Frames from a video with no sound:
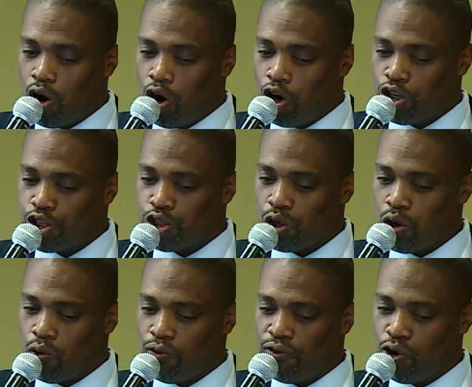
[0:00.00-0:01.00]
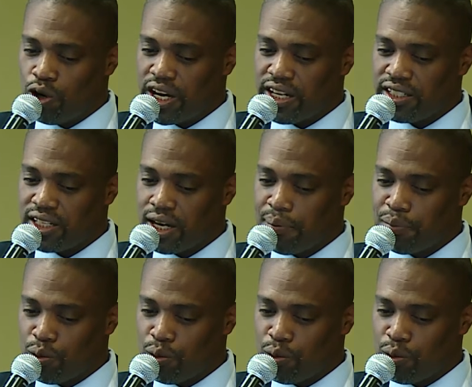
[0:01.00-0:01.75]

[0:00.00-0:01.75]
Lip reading: Also, we've looked at